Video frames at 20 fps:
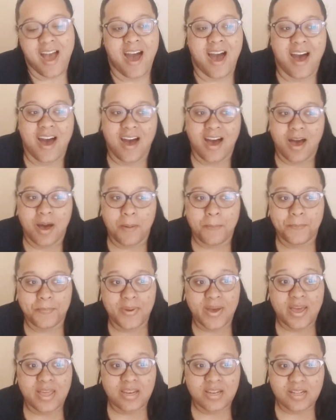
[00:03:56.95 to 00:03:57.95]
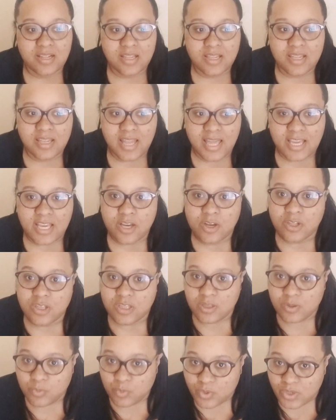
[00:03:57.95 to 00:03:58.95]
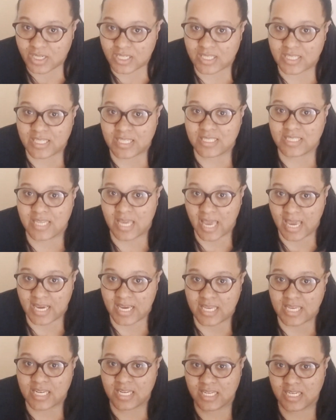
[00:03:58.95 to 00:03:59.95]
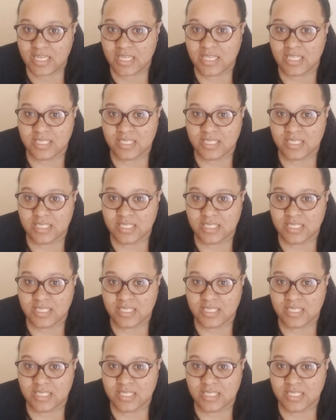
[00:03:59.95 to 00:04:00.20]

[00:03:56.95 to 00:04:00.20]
But, like, really taken into